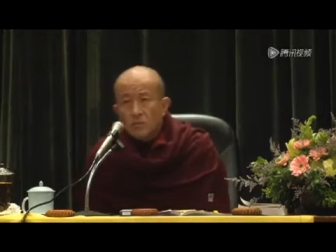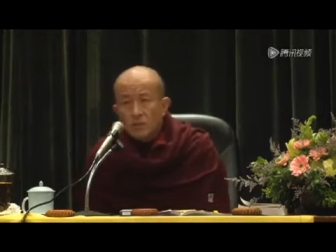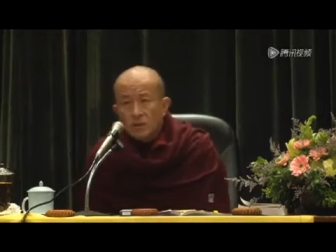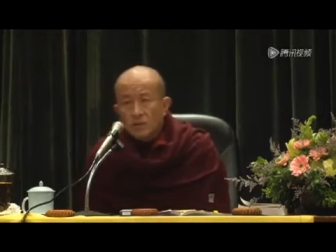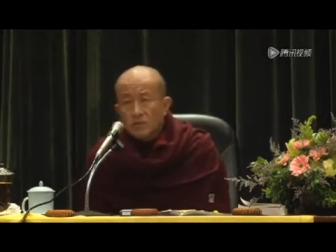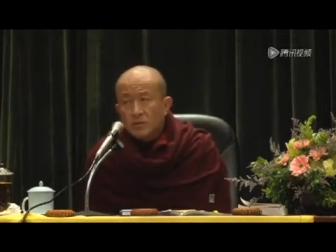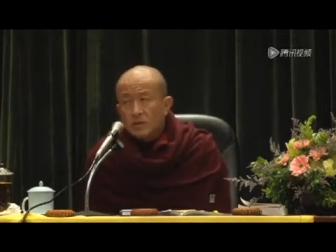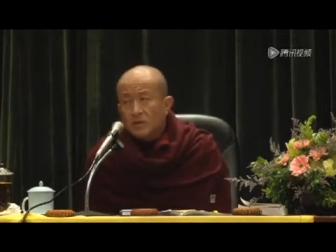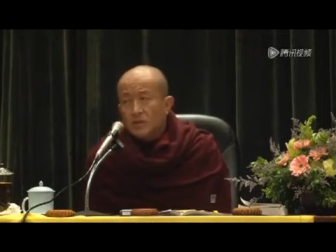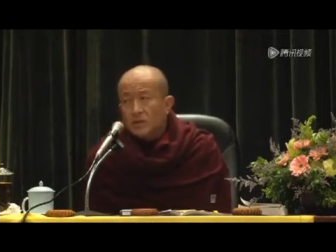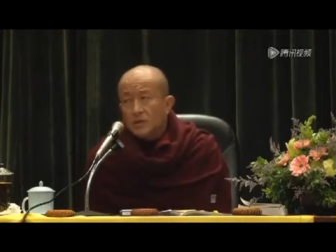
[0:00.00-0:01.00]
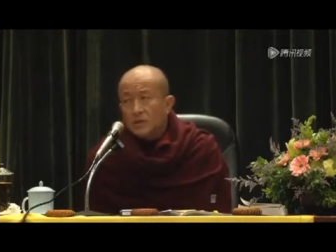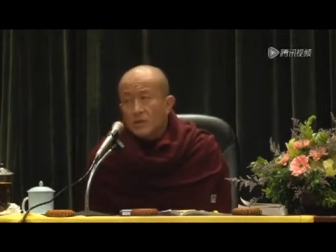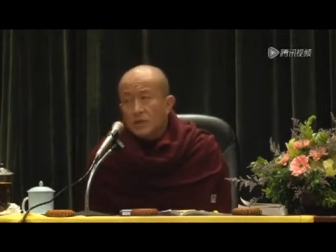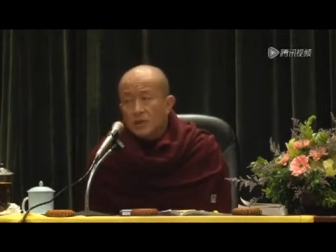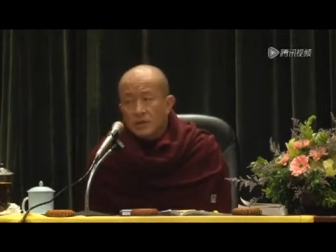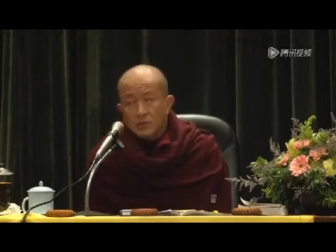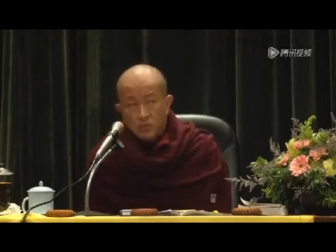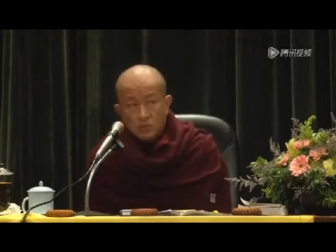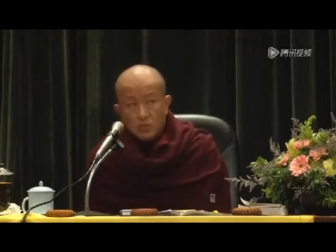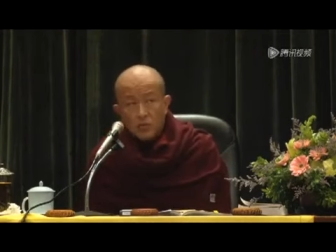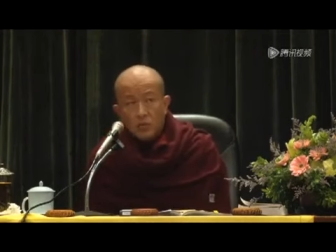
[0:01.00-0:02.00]
But definitely, as
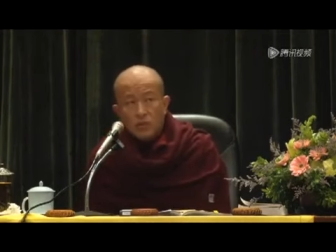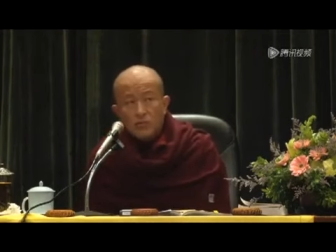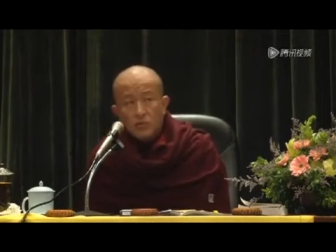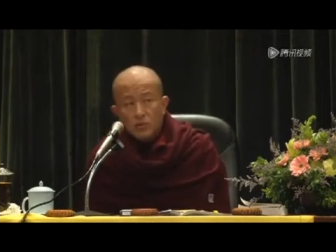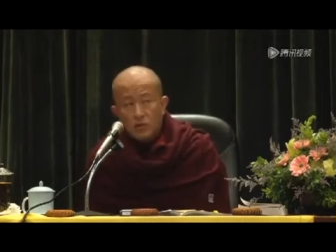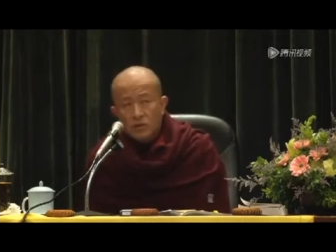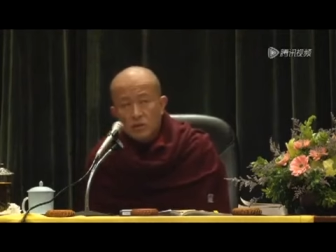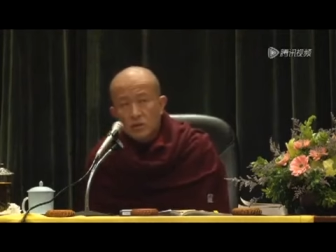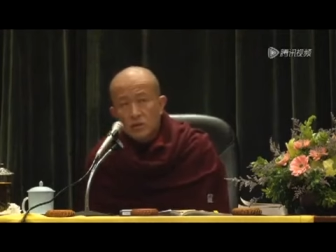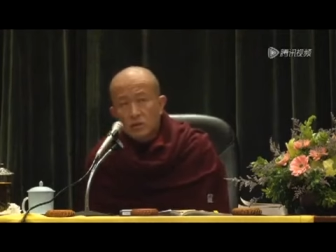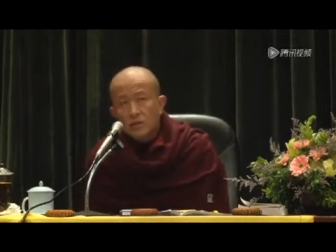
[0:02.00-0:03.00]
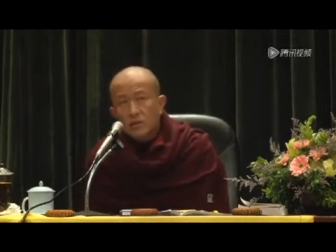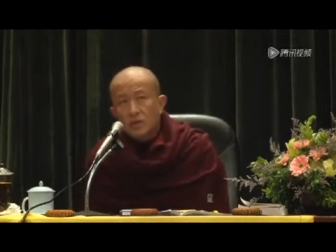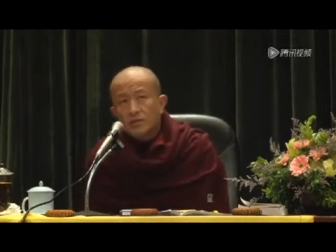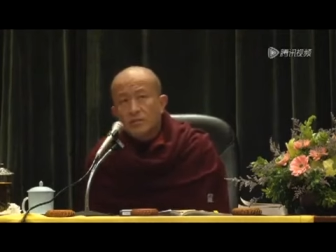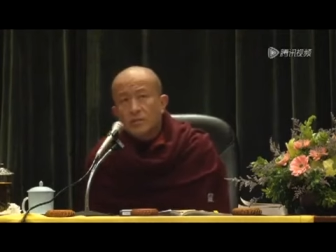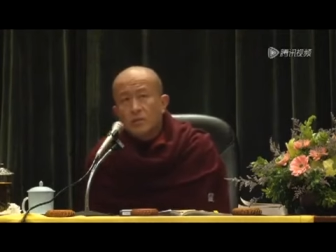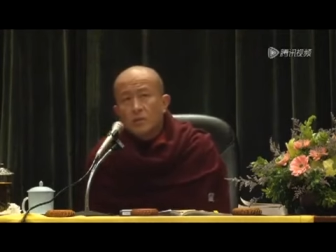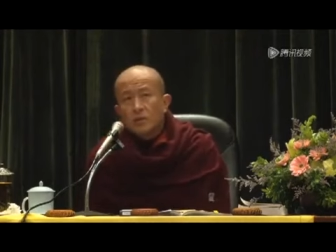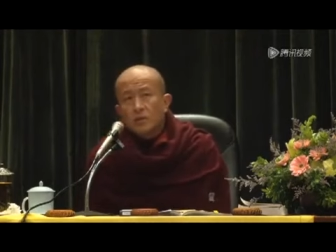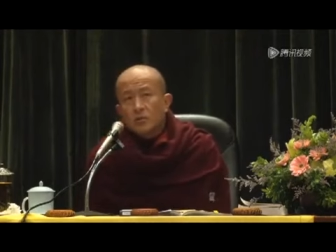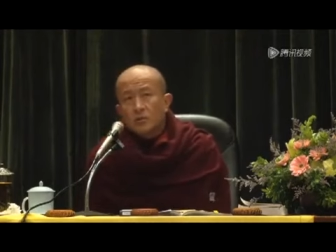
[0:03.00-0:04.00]
you have noticed this time,
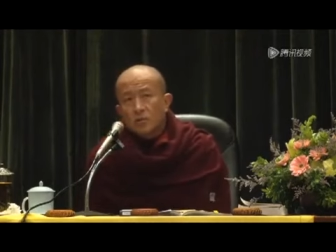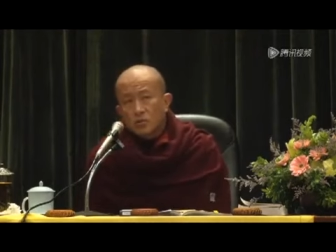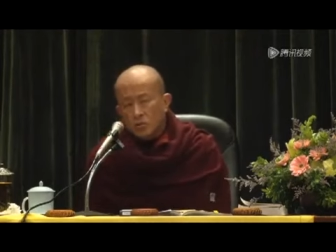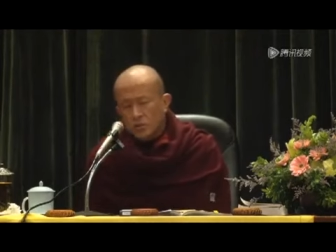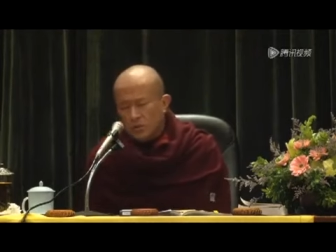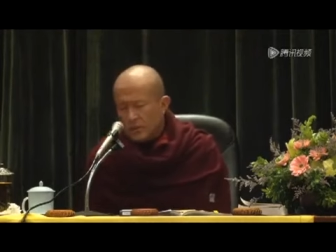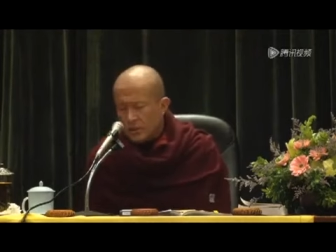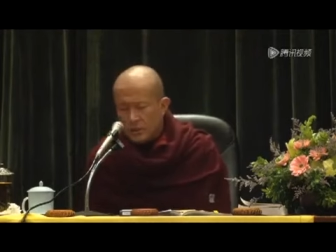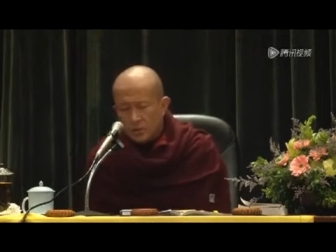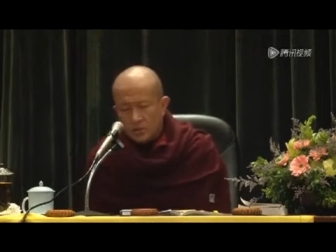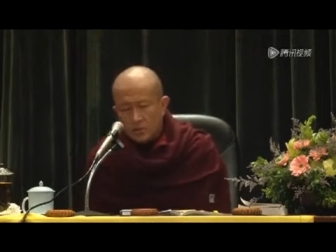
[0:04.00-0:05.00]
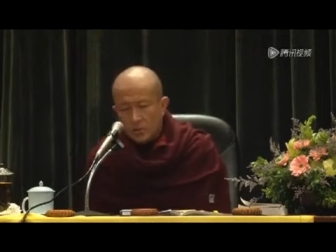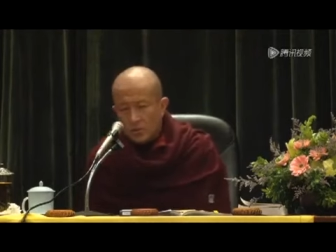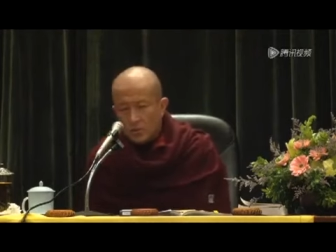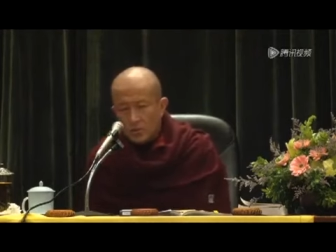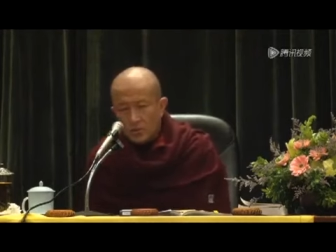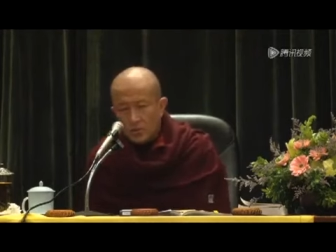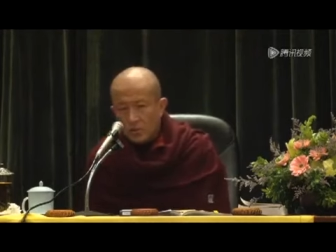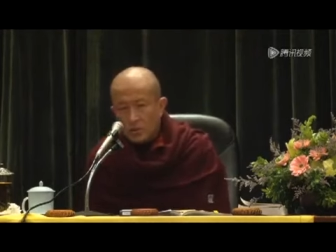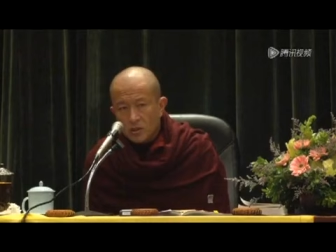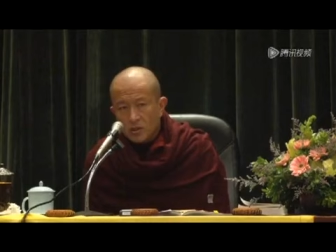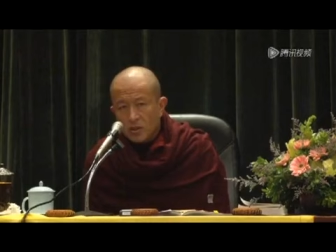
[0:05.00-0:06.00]
Ngondro is so
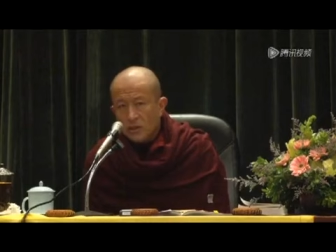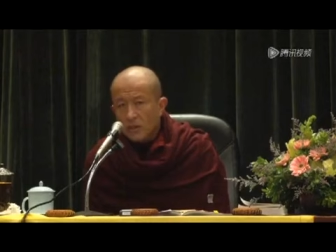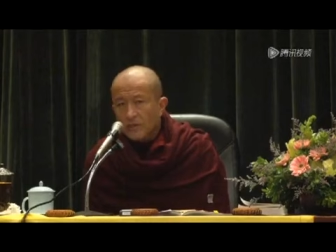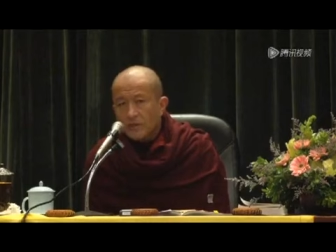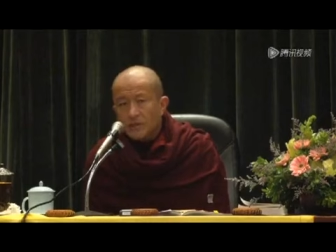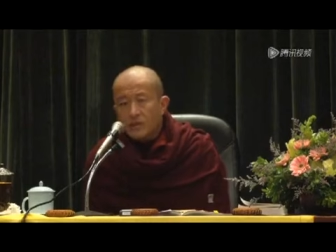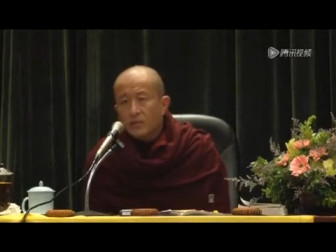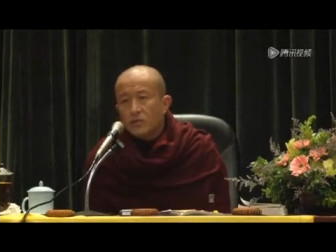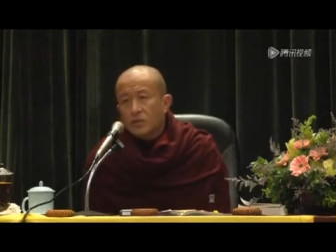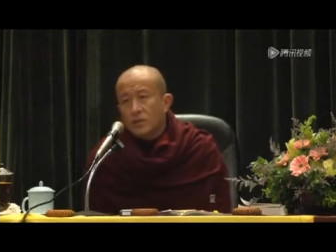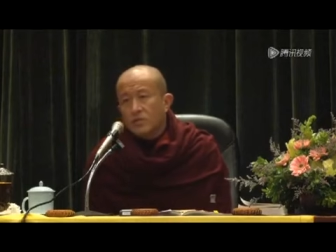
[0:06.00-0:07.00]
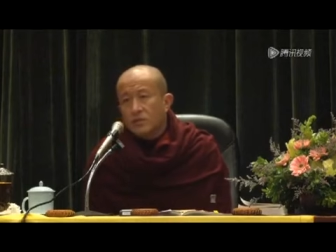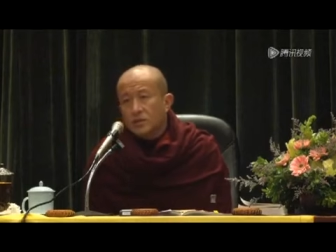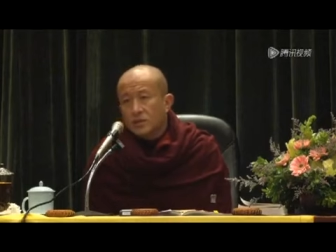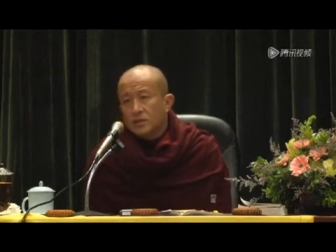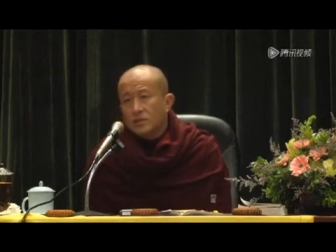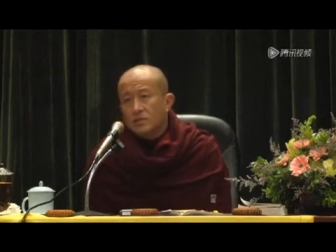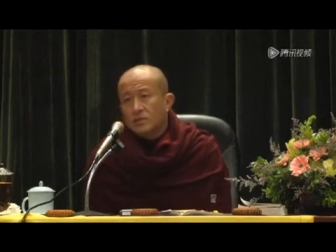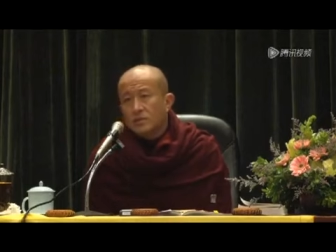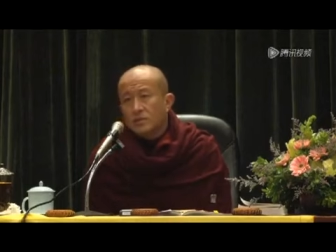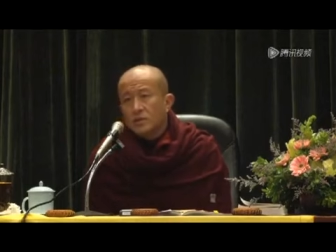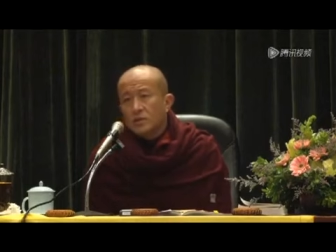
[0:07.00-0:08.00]
crucial. Even if you have
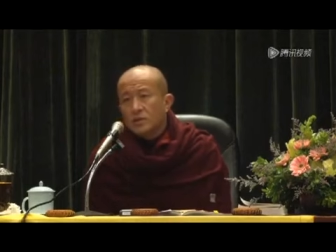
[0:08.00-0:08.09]
received